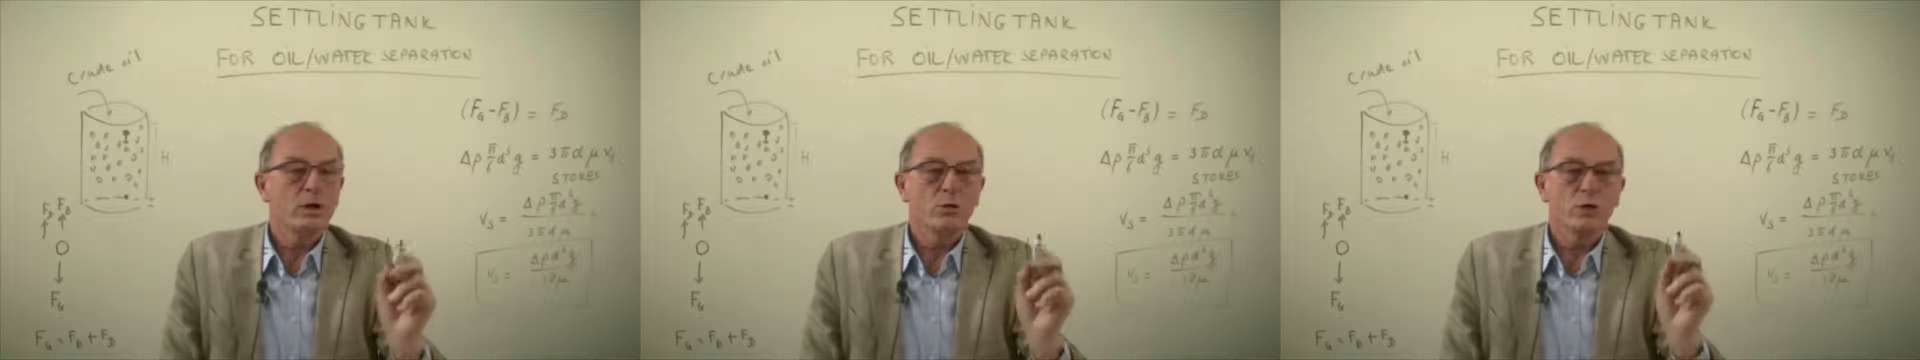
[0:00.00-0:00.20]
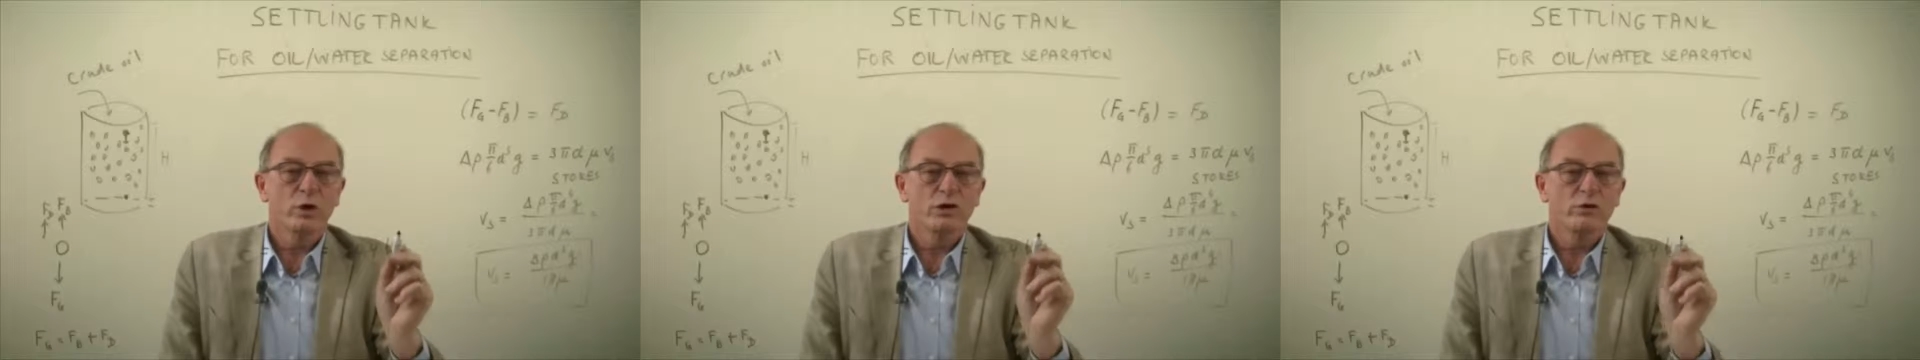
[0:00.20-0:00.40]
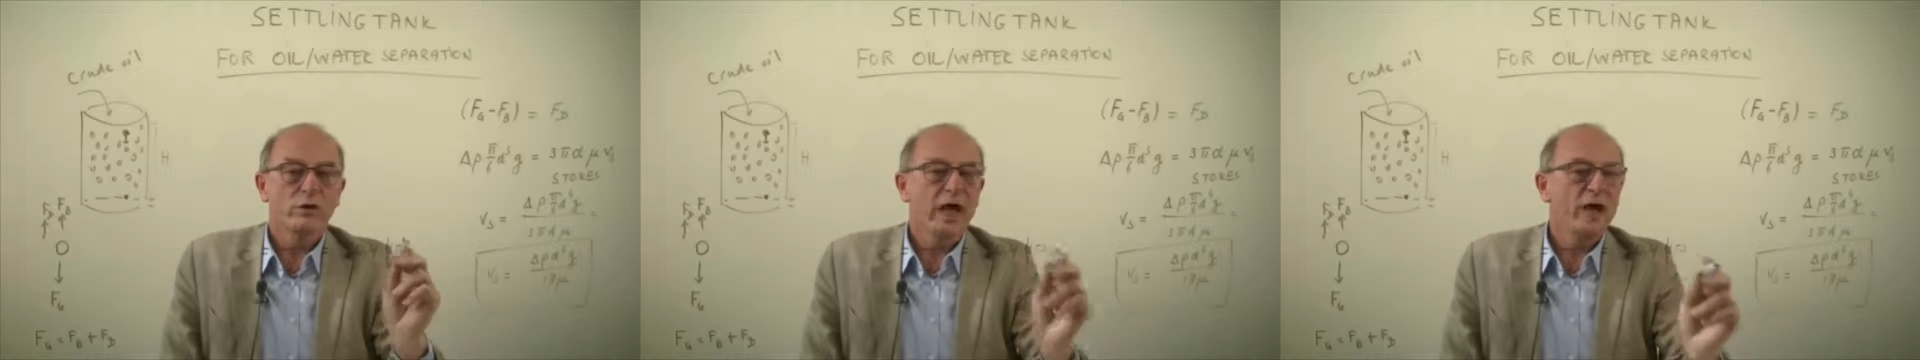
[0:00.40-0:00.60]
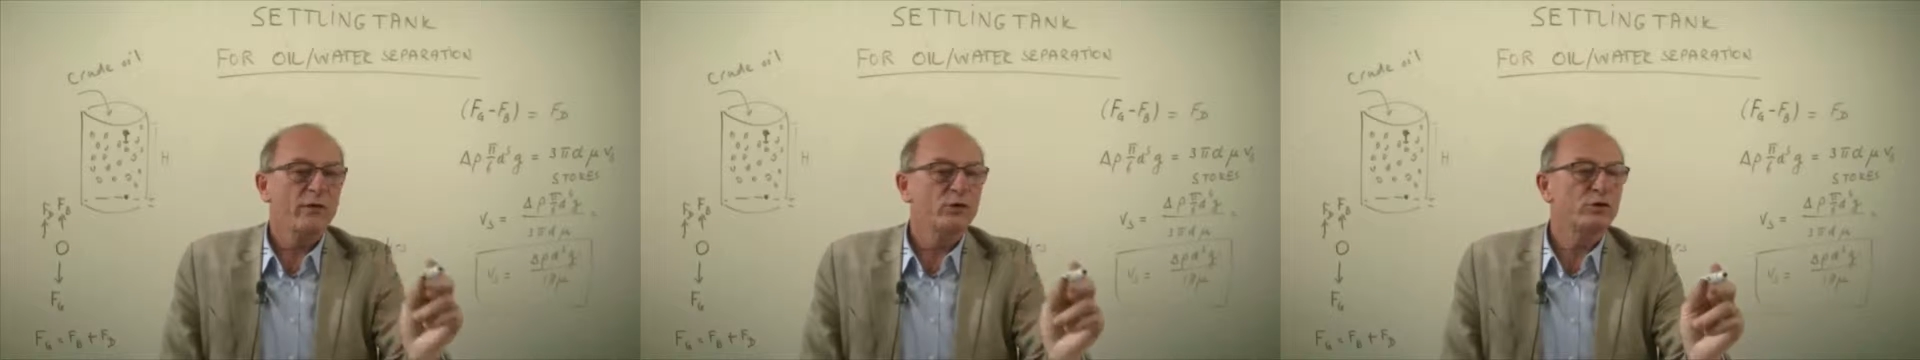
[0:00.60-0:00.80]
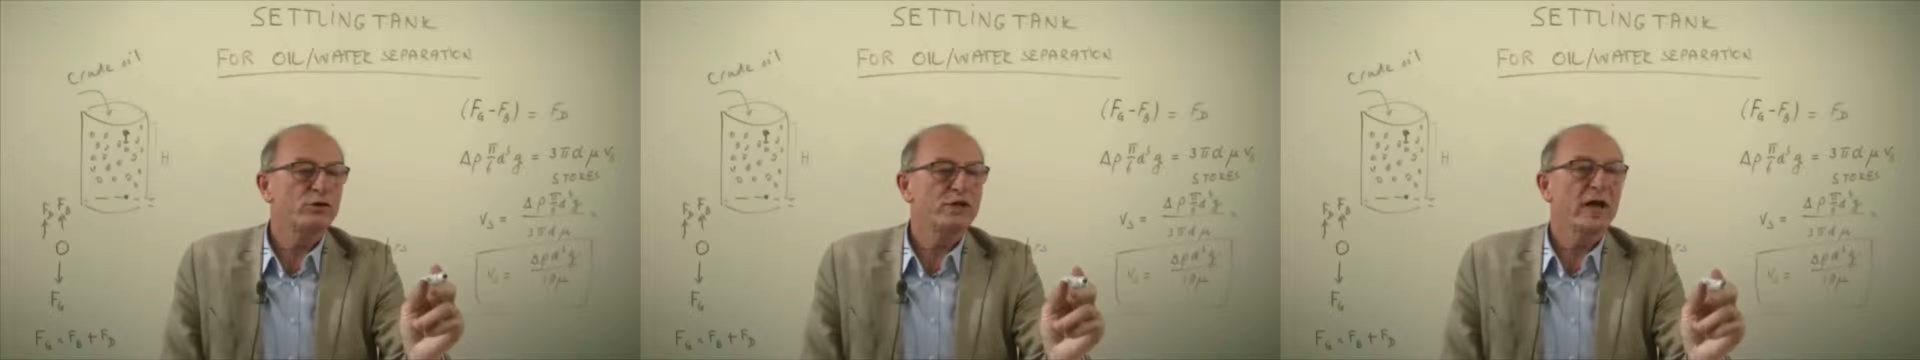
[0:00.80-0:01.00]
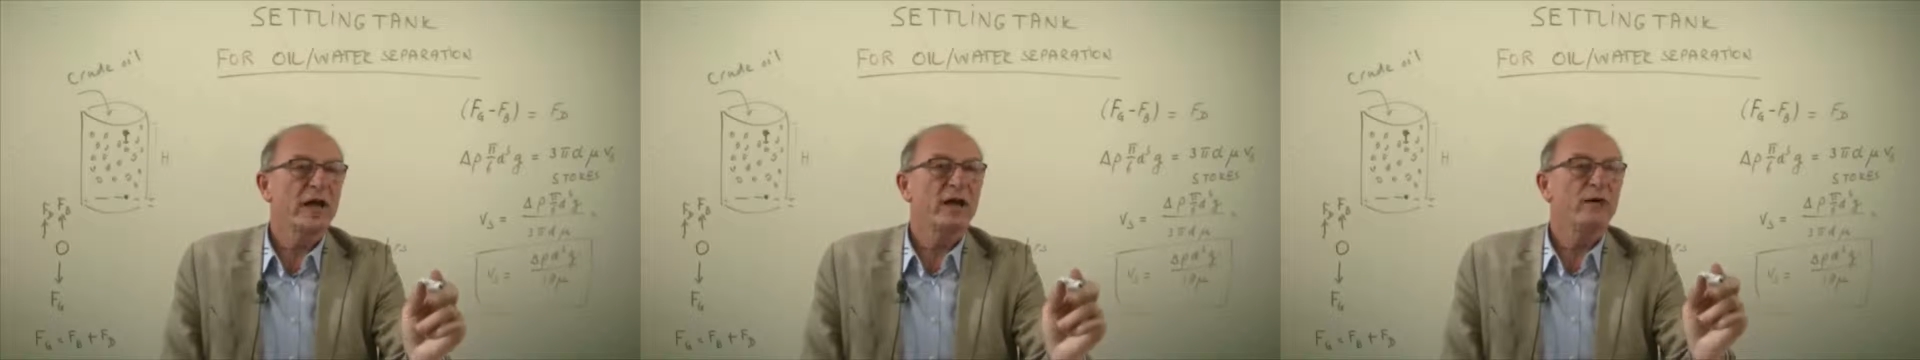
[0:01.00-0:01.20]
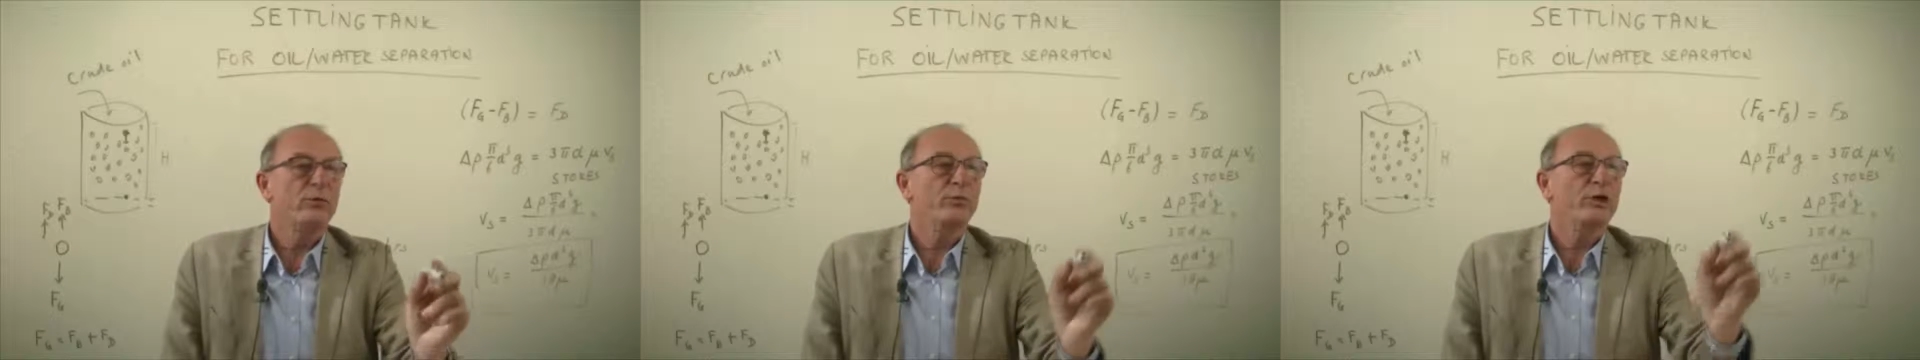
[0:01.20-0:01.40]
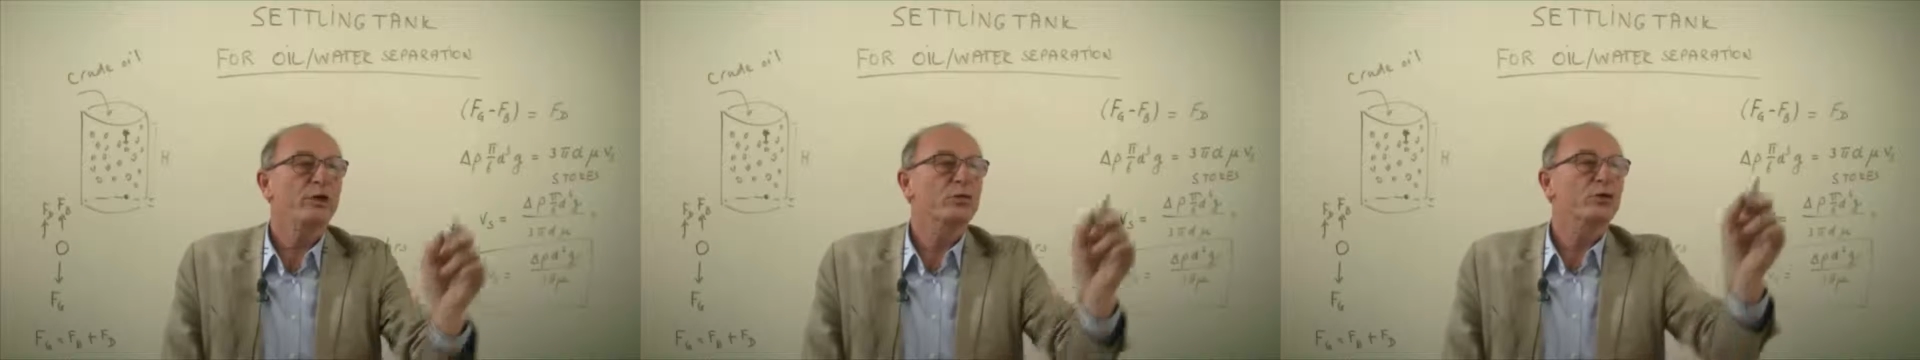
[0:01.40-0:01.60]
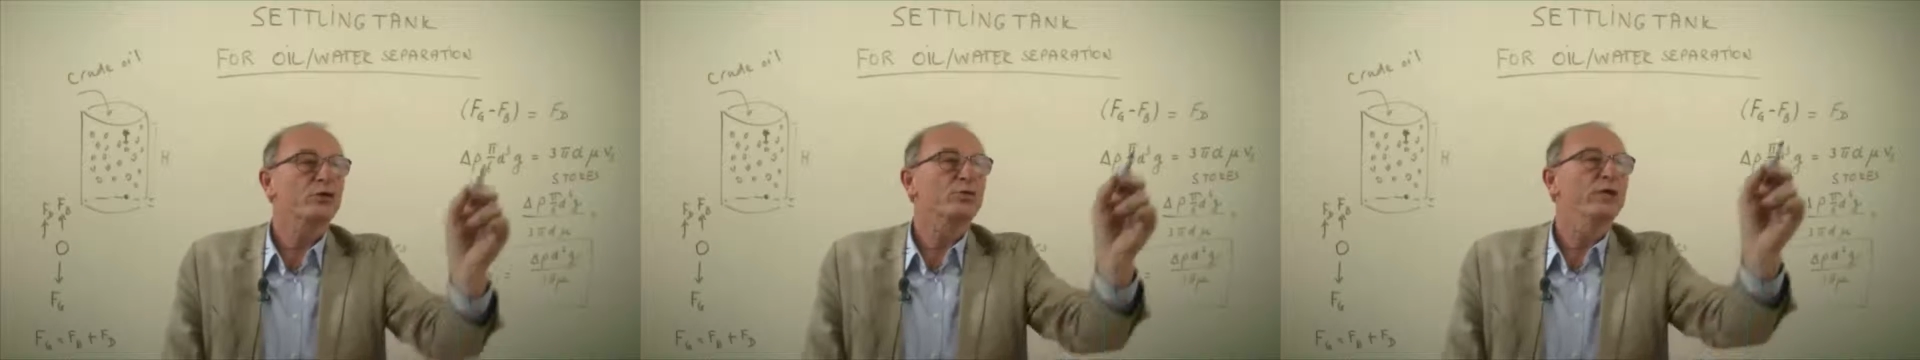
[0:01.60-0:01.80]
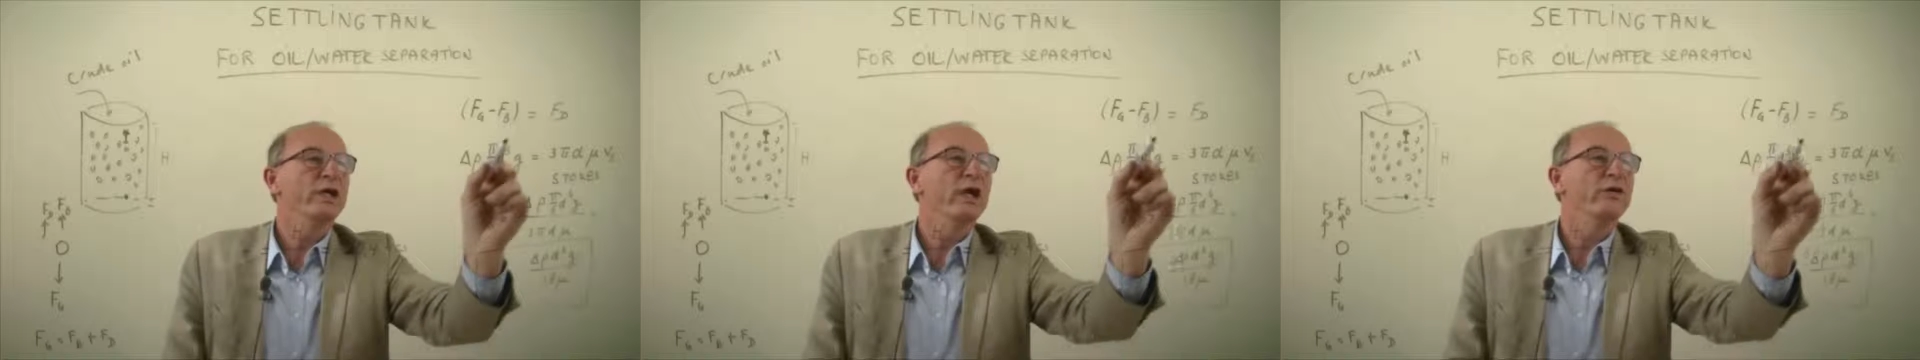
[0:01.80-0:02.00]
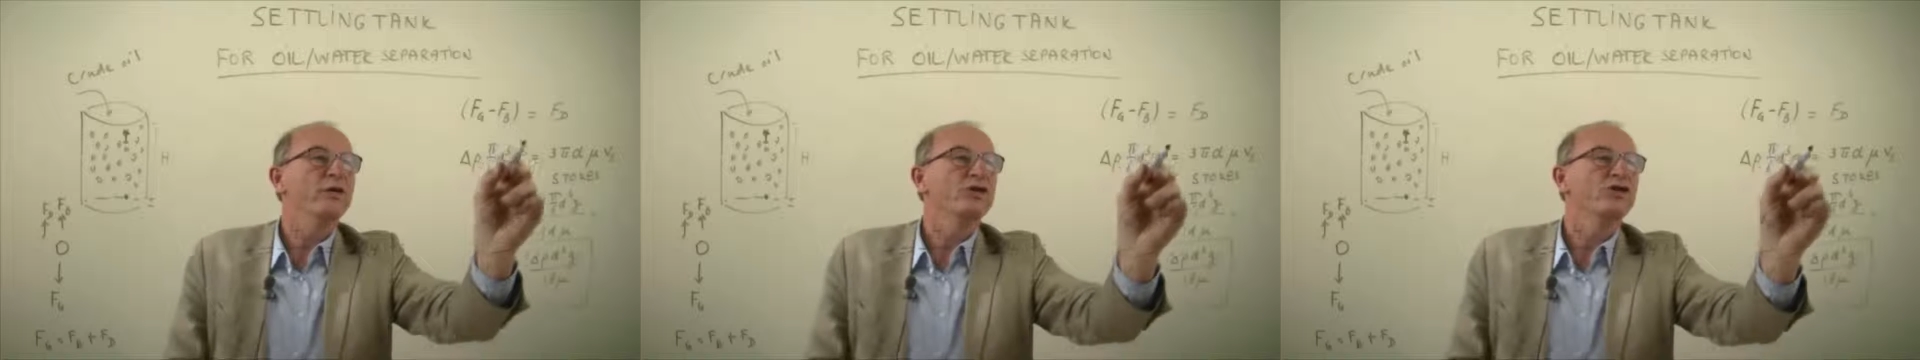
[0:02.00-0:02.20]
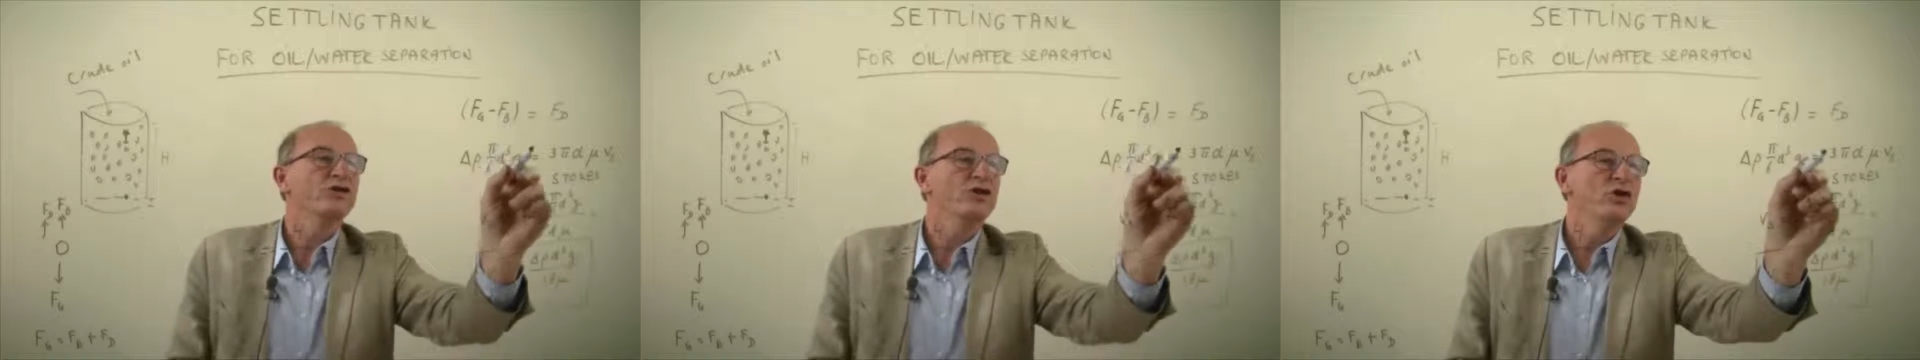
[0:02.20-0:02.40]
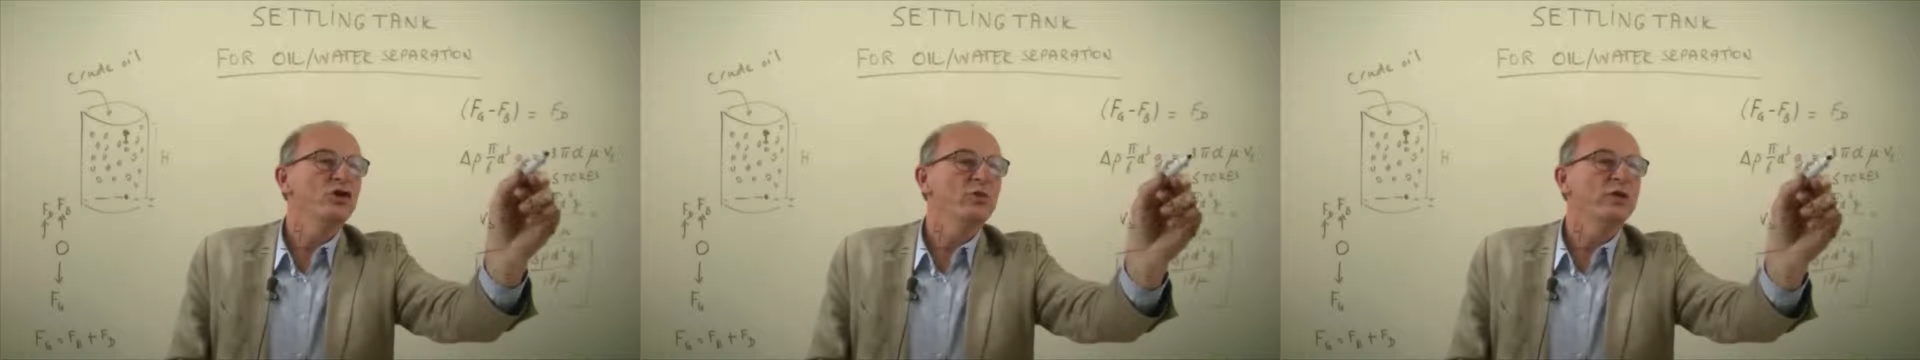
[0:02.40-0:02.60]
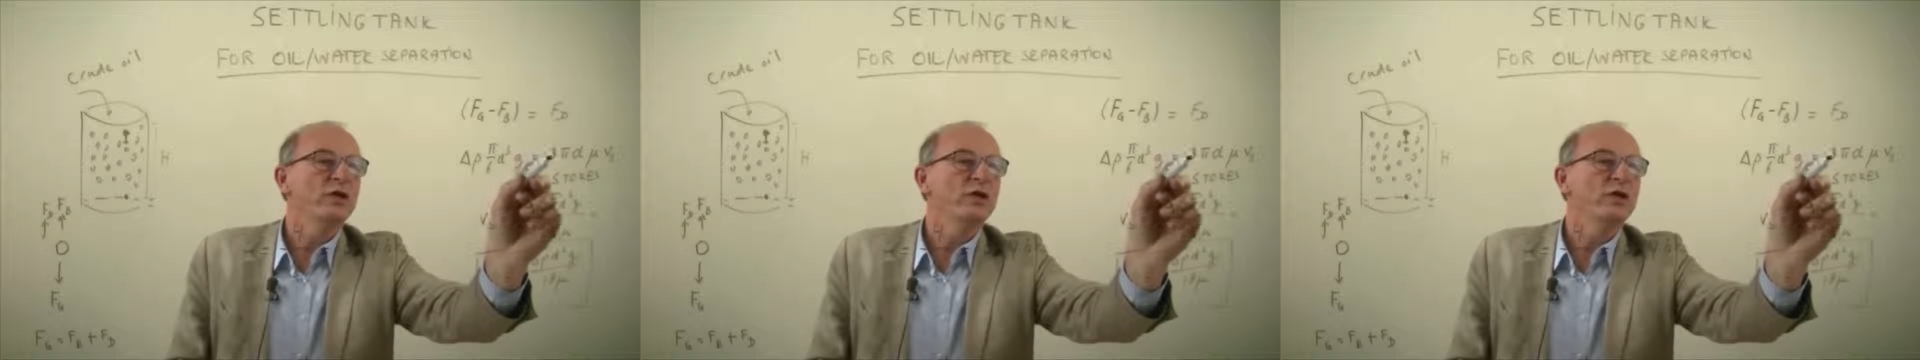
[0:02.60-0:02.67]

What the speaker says: What you have to check, because we have assumed